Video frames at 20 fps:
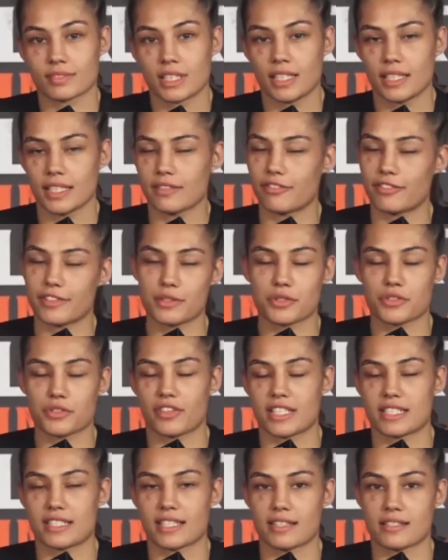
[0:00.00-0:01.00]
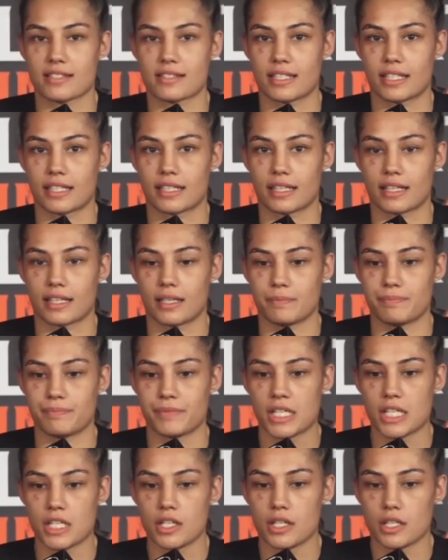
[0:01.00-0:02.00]
It feels fantastic. A
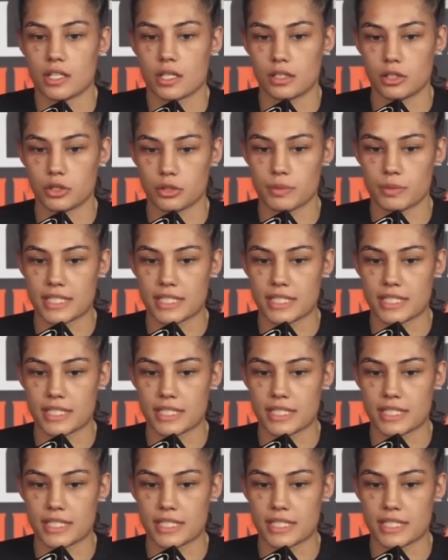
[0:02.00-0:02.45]
little